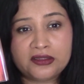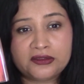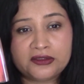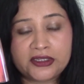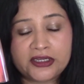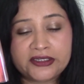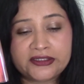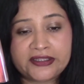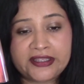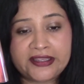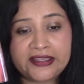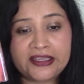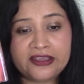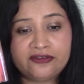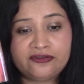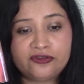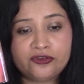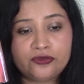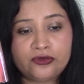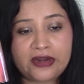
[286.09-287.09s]
They
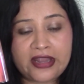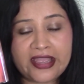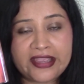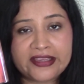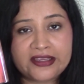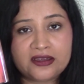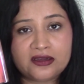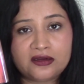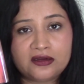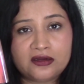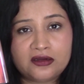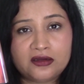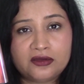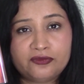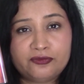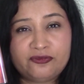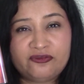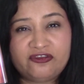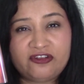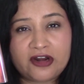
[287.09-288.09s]
give you like
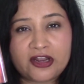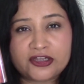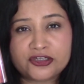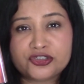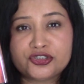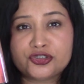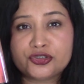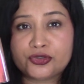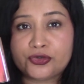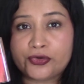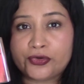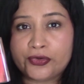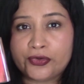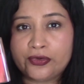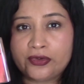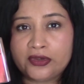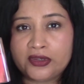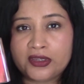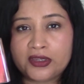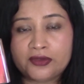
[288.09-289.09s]
a flushed
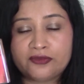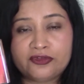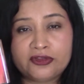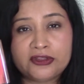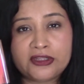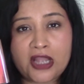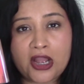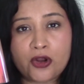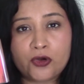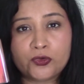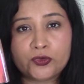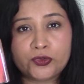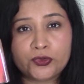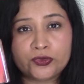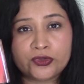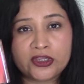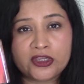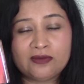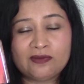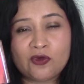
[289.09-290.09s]
look without
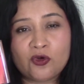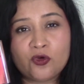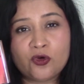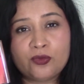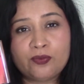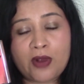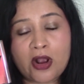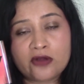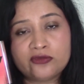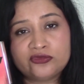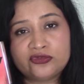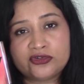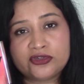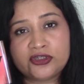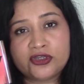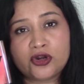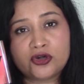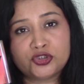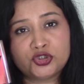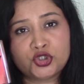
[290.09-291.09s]
looking more
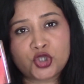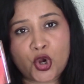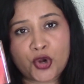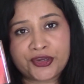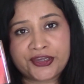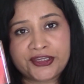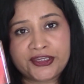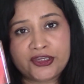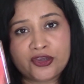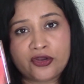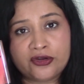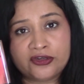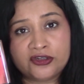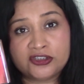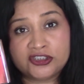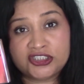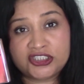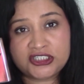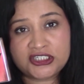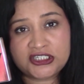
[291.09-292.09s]
powdery or chalky on
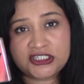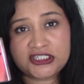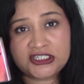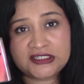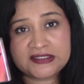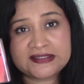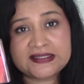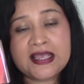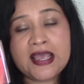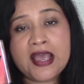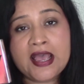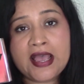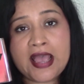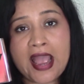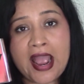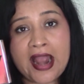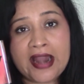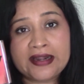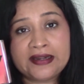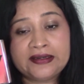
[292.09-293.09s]
your cheeks,
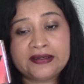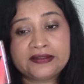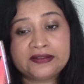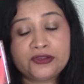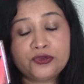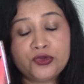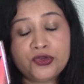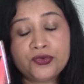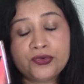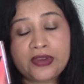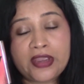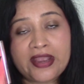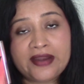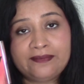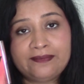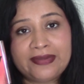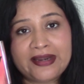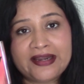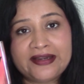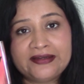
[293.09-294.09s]
and you
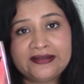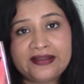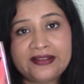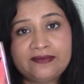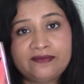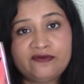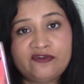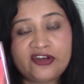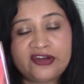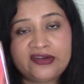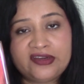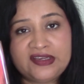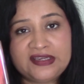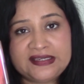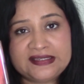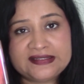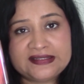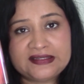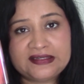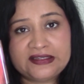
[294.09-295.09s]
can blend them very
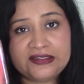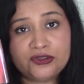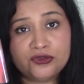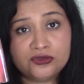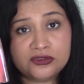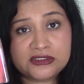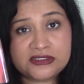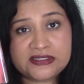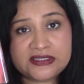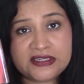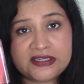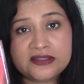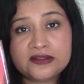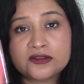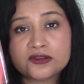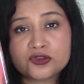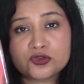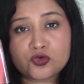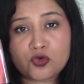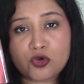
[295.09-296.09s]
easily. You'll see in
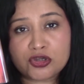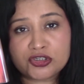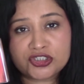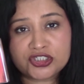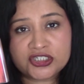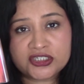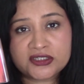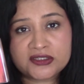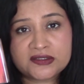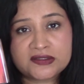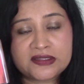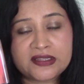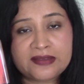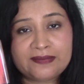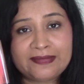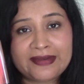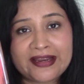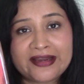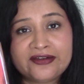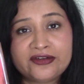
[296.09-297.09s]
the swatches they
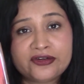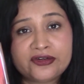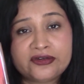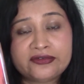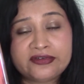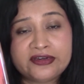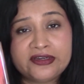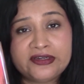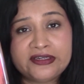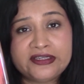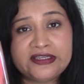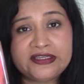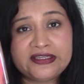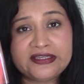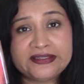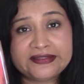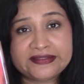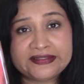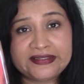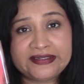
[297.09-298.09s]
blend blend really
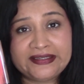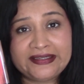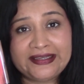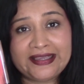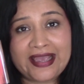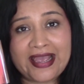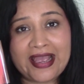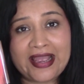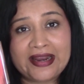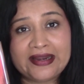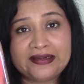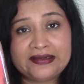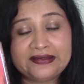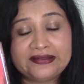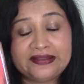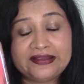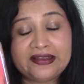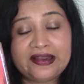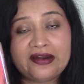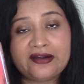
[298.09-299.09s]
easily,
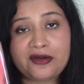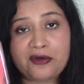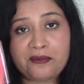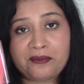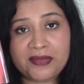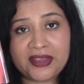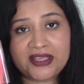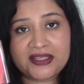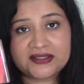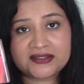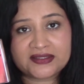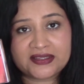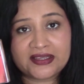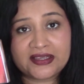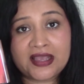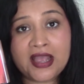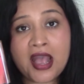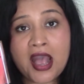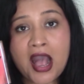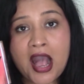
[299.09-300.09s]
and they are
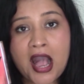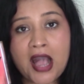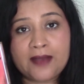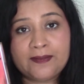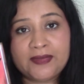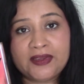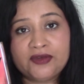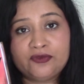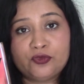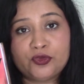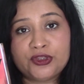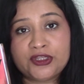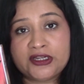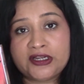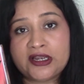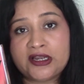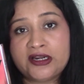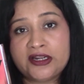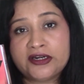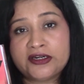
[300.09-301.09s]
amazing. I mean, with the
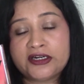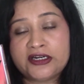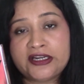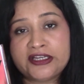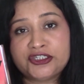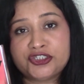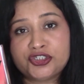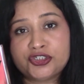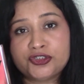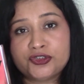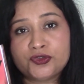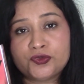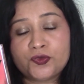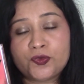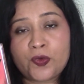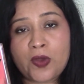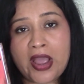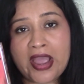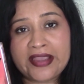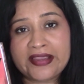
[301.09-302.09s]
color collection
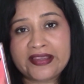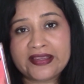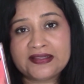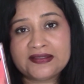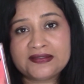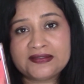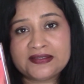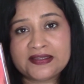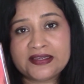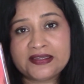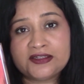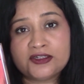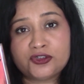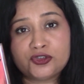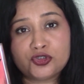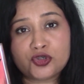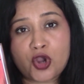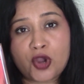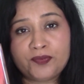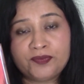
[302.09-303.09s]
too, I can say the
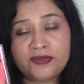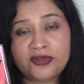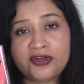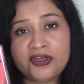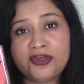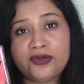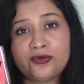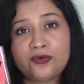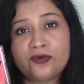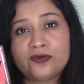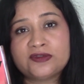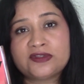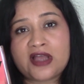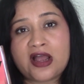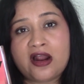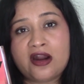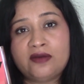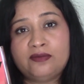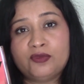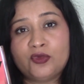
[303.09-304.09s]
top 3 rows
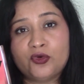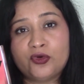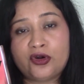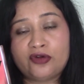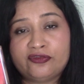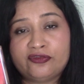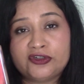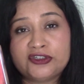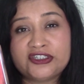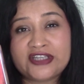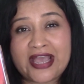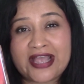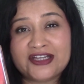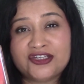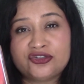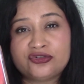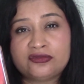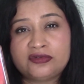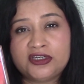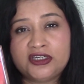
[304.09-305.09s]
are more
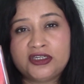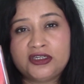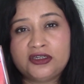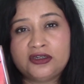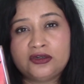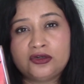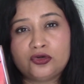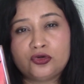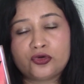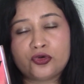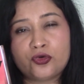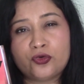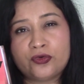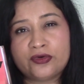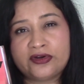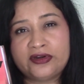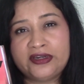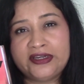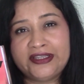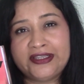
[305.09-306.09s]
tangerine,
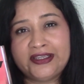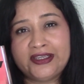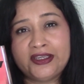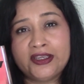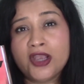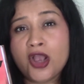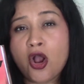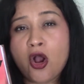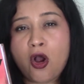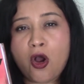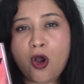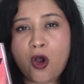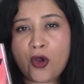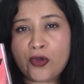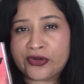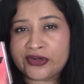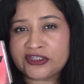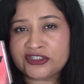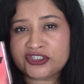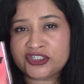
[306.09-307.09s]
corally,
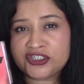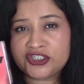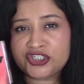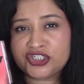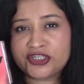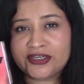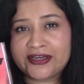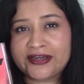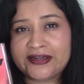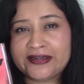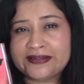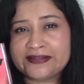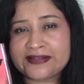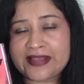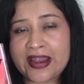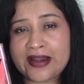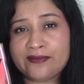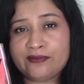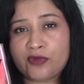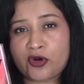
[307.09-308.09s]
orangey shades,
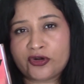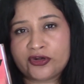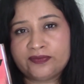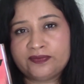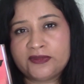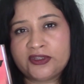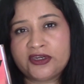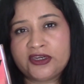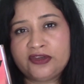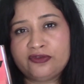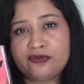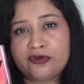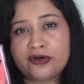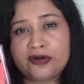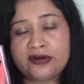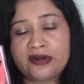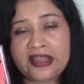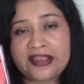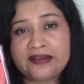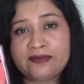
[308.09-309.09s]
and bottom 3
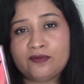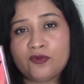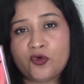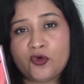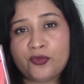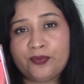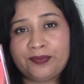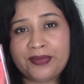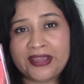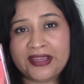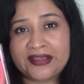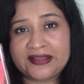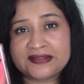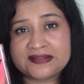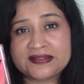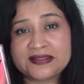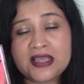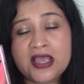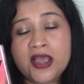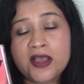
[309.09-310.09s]
were like more
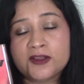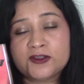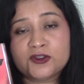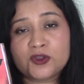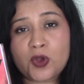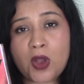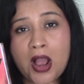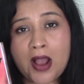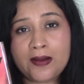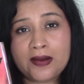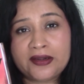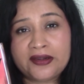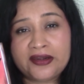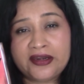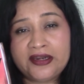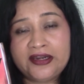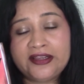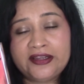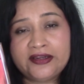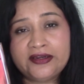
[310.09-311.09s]
pinks. So I
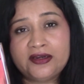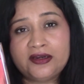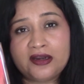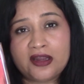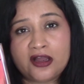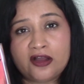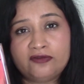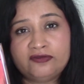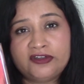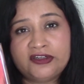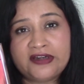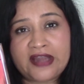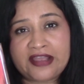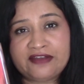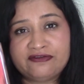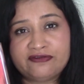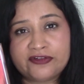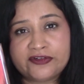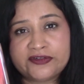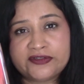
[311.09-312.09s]
really love the
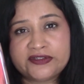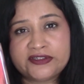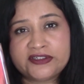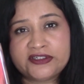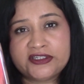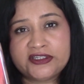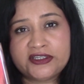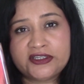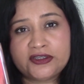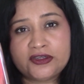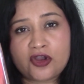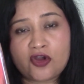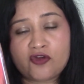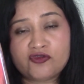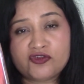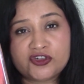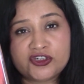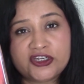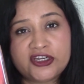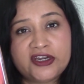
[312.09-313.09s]
diversity
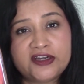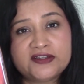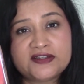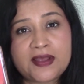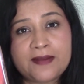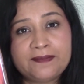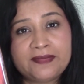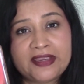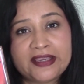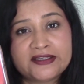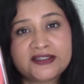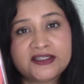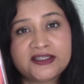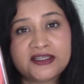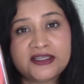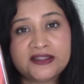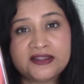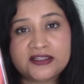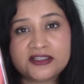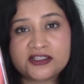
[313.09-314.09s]
of shades I'm getting
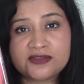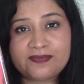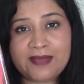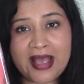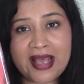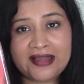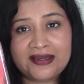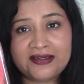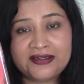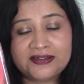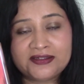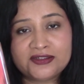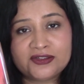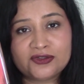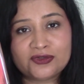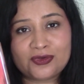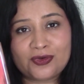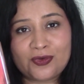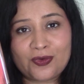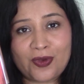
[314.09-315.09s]
in this palette,
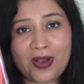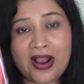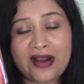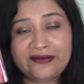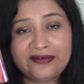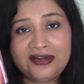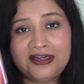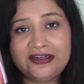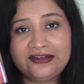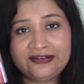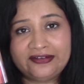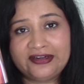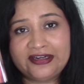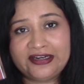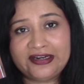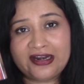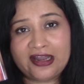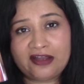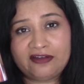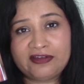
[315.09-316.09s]
so I
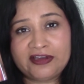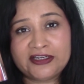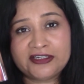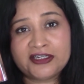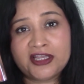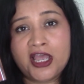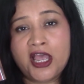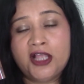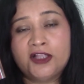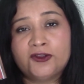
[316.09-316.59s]
really love it.